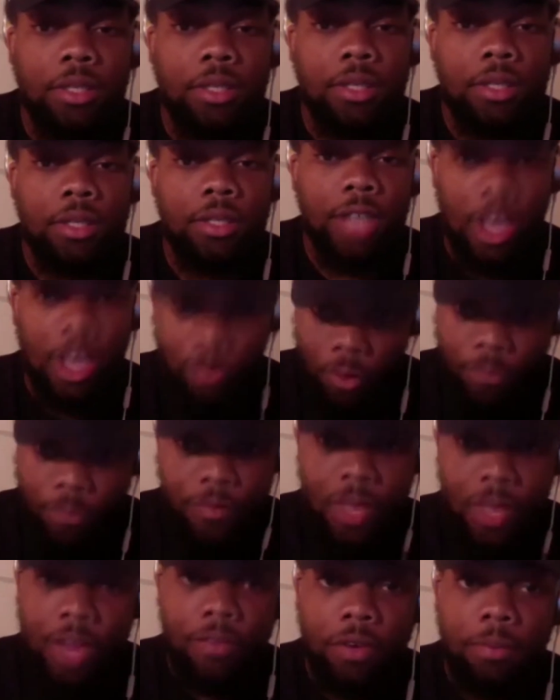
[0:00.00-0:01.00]
They were
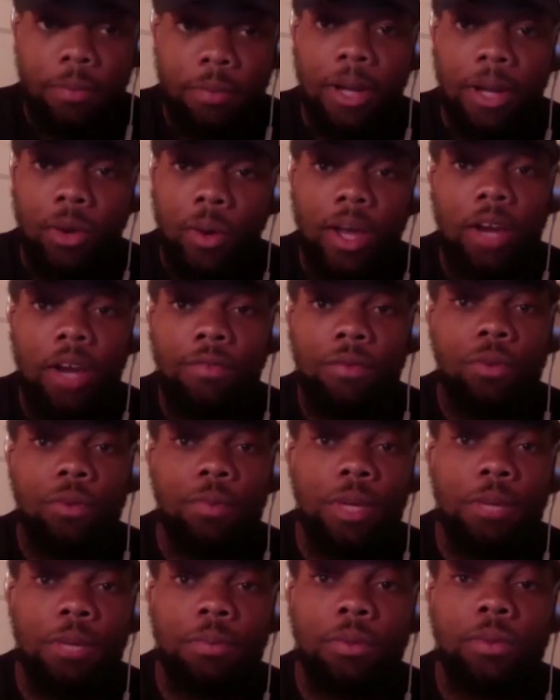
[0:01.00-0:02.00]
favored by quite a few
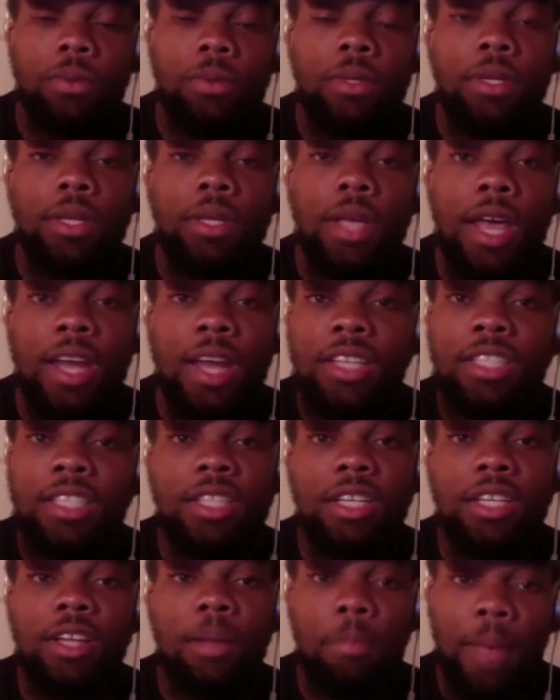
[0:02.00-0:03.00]
people. And it's
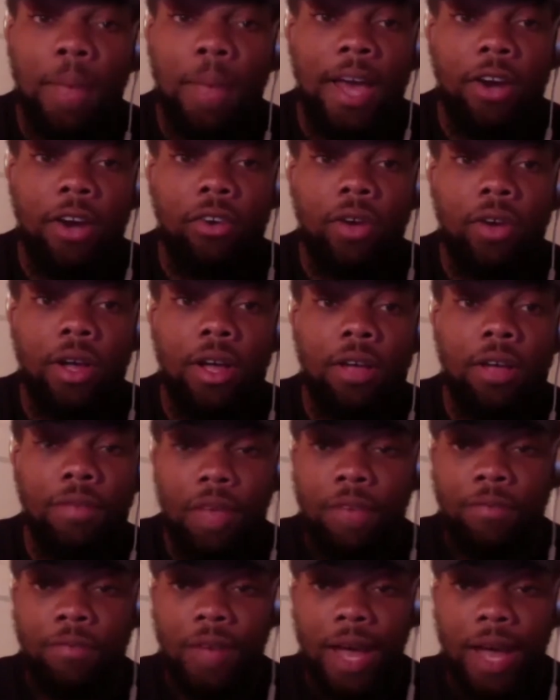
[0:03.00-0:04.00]
still a matter of
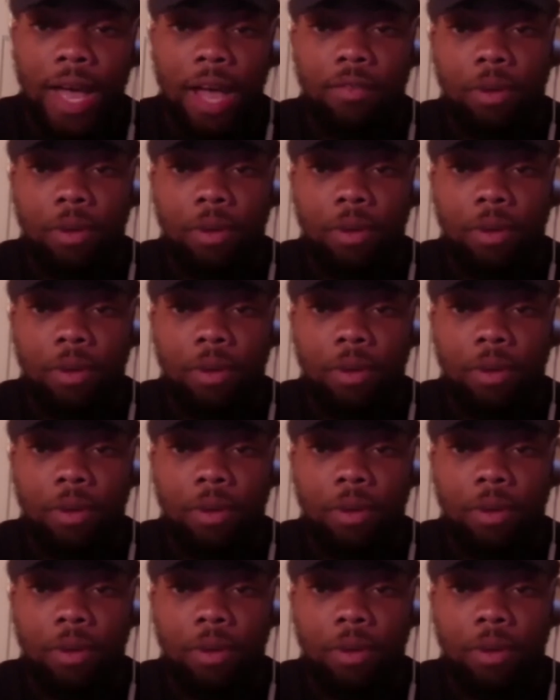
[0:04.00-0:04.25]
if I have